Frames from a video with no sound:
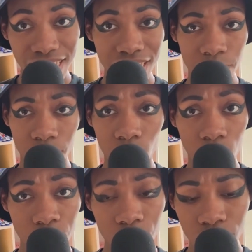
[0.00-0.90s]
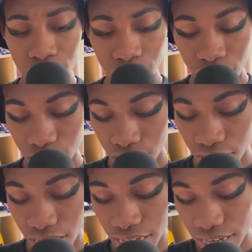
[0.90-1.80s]
hmm, onward.
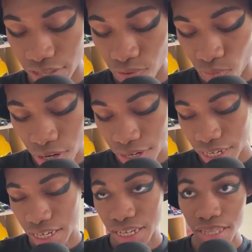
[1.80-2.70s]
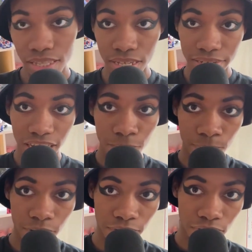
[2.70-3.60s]
They they're wearing it in this album
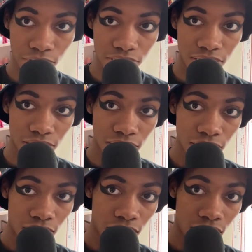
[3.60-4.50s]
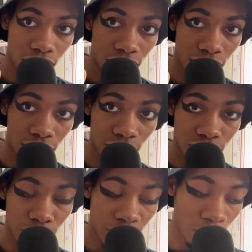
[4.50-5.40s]
cover. You can see there's
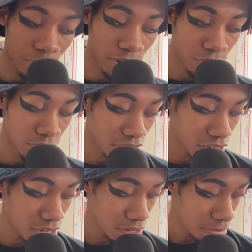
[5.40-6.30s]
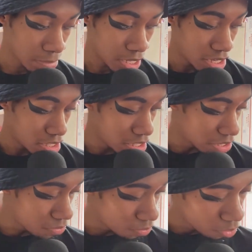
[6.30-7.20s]
the belt buckle there. They
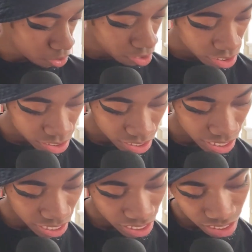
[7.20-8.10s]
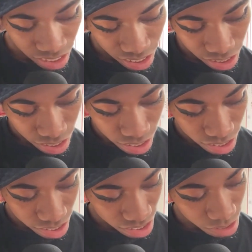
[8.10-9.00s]
wore it in some